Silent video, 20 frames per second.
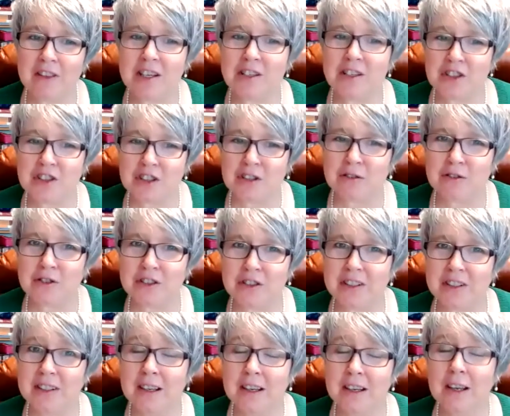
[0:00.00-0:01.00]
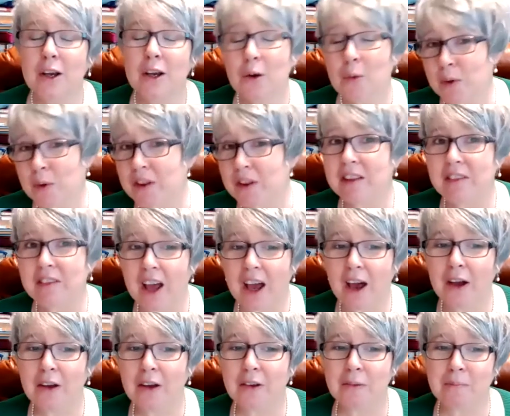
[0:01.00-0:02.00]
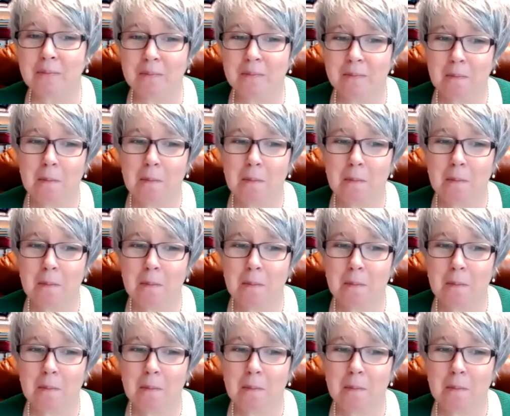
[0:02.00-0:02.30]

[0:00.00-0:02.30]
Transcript: their children within the home.